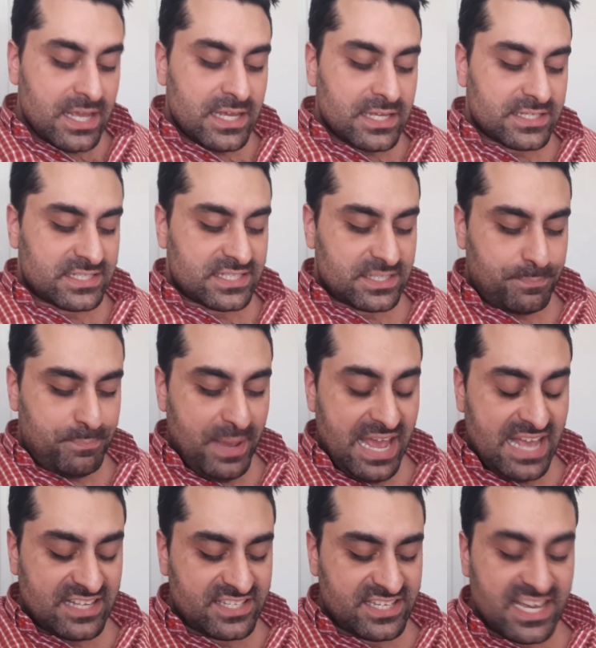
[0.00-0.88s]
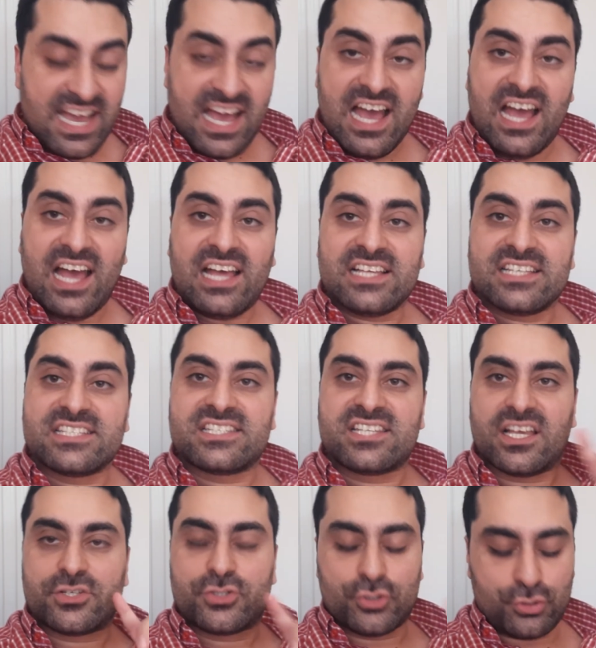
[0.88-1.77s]
Spezia
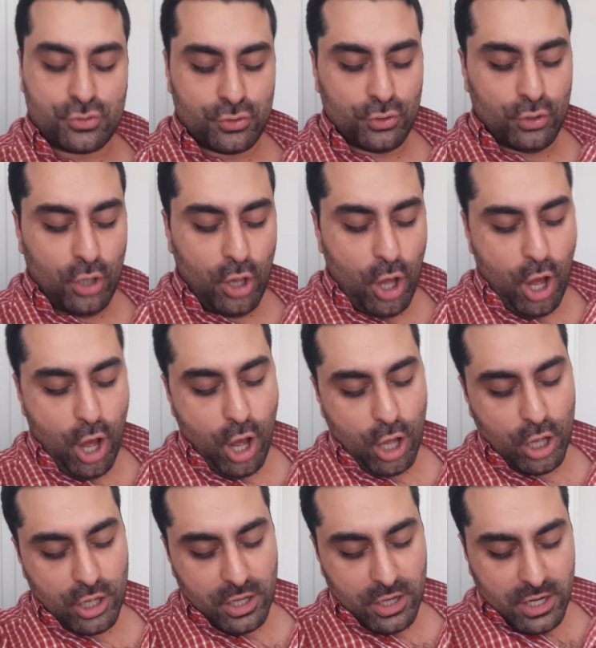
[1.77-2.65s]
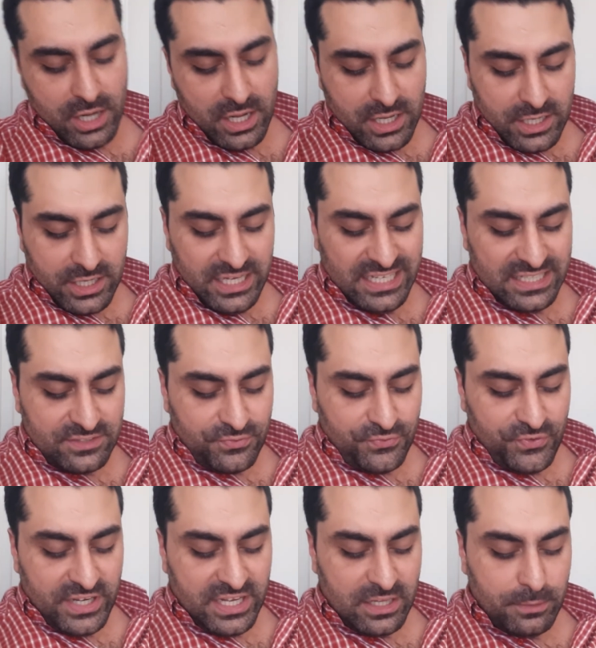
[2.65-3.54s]
Sassuolo. It
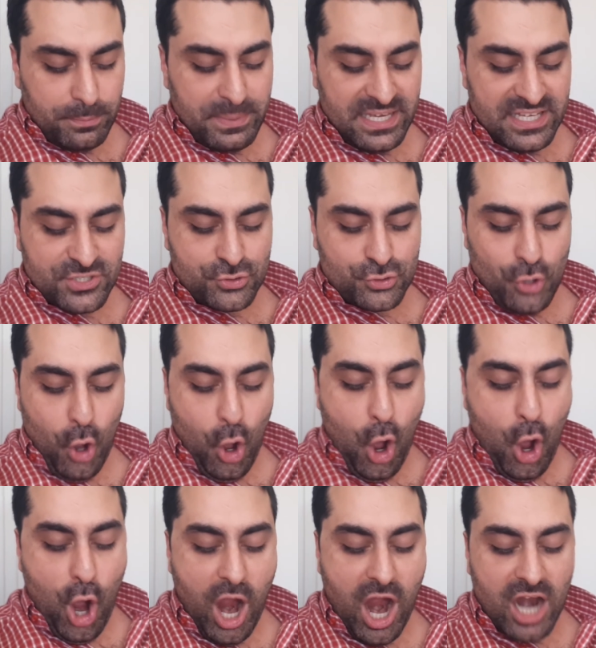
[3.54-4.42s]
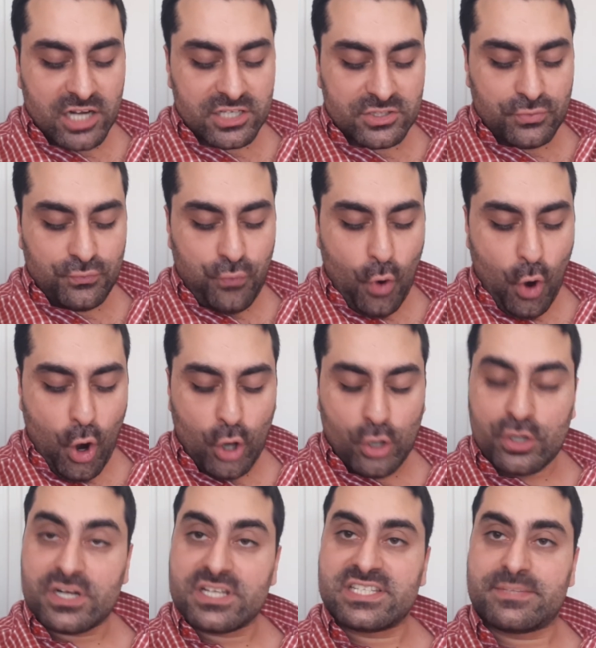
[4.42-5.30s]
will be so hard
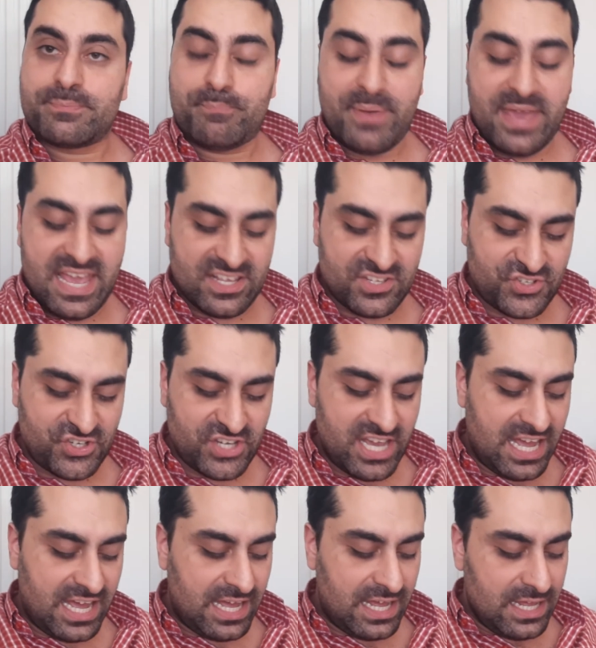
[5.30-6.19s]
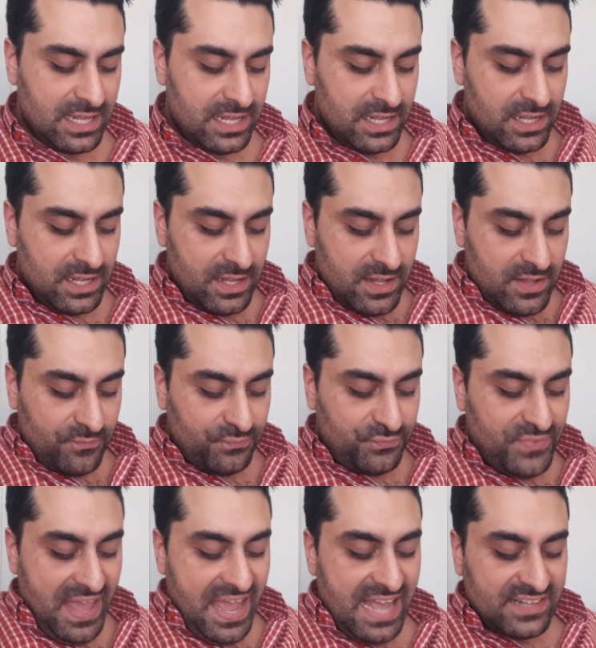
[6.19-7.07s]
for Spezia
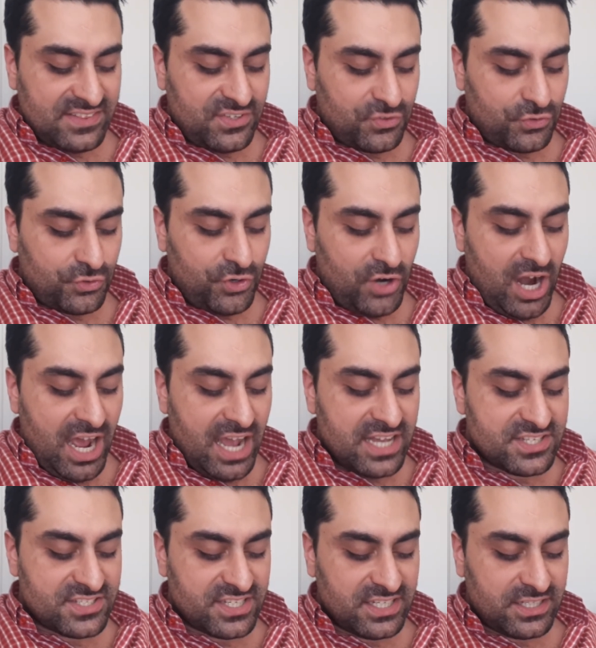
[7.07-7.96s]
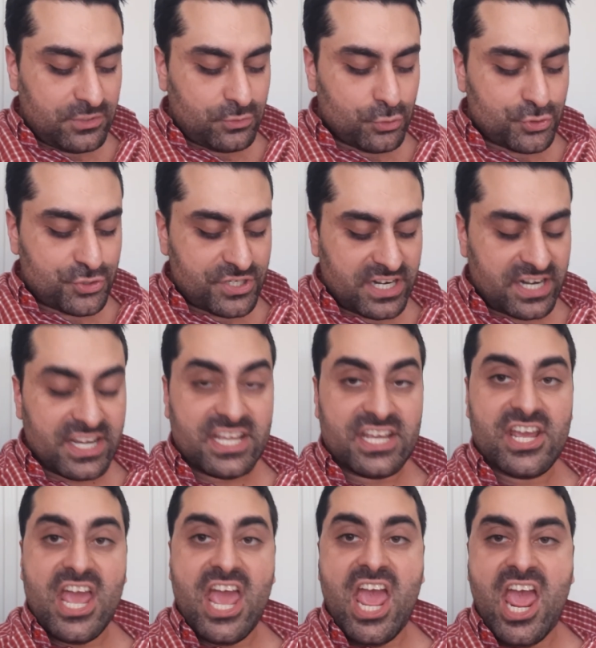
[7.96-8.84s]
that rising to
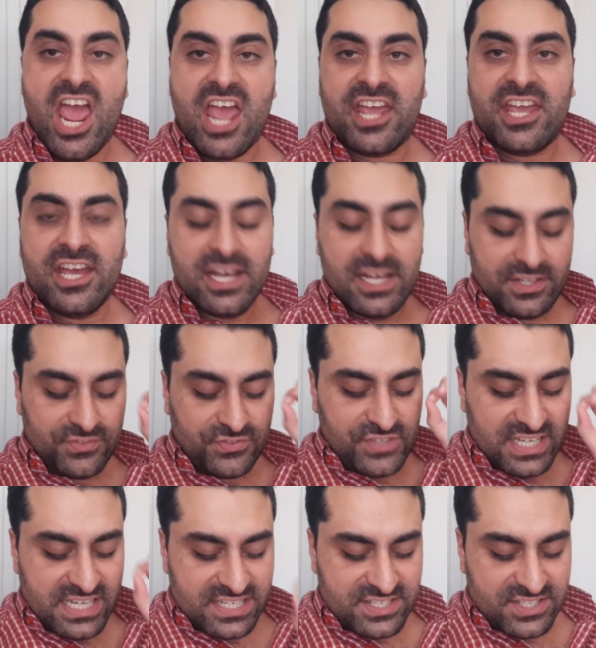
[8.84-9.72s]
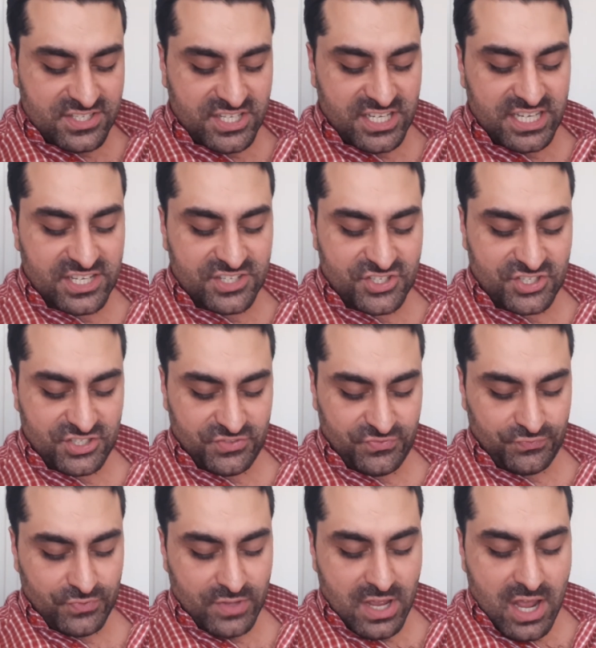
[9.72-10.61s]
Serie A this
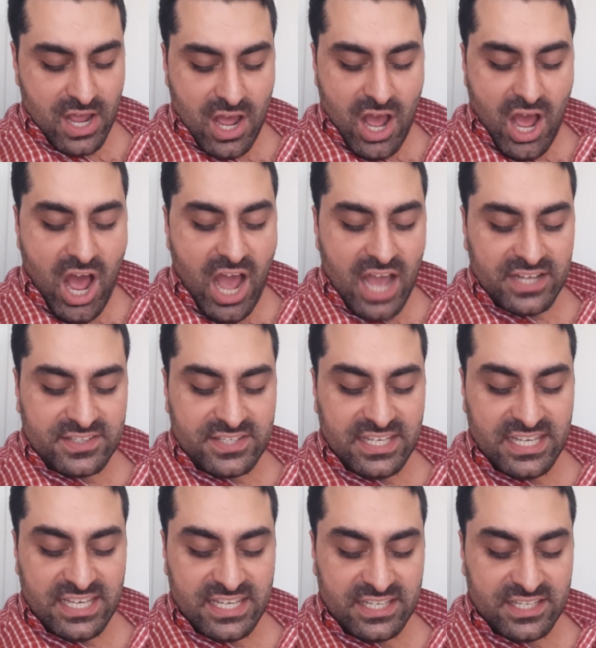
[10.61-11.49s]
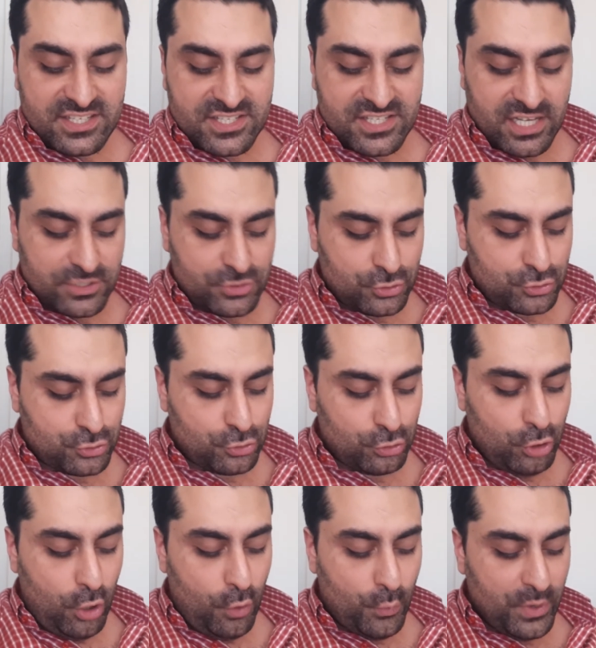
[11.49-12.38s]
season. I think
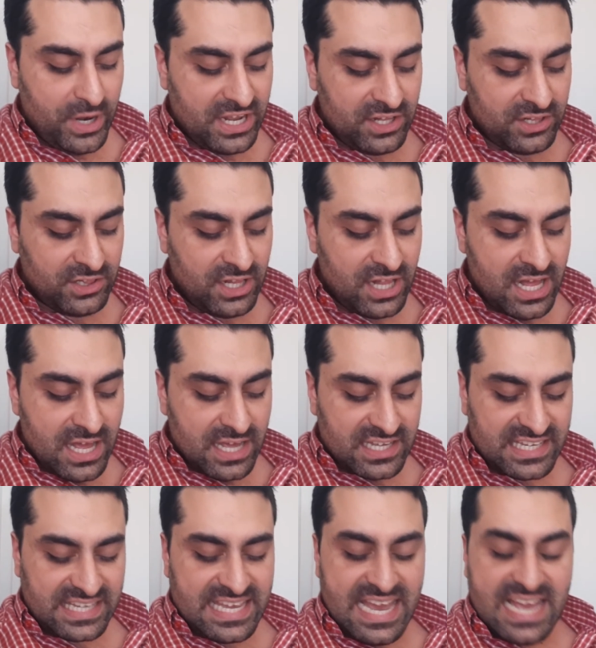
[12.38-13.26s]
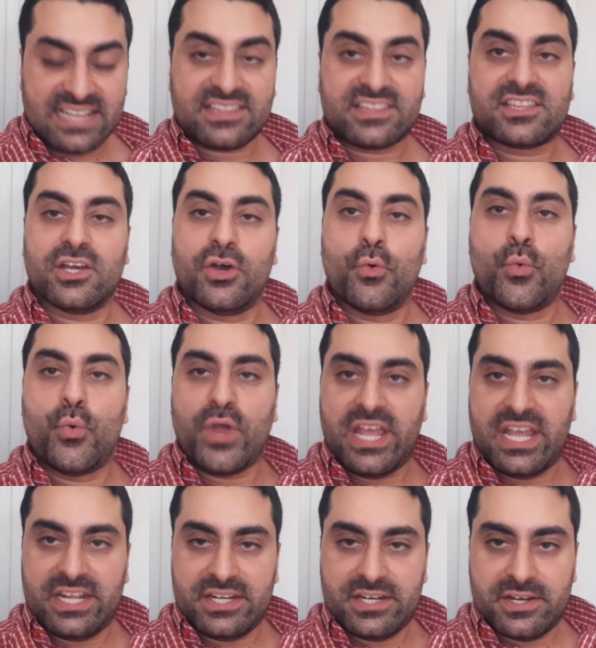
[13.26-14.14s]
Sassuolo will get the
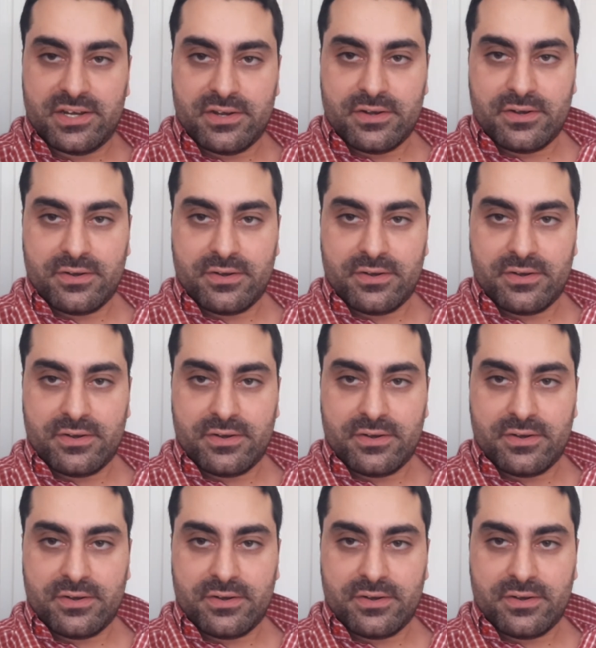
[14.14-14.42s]
win.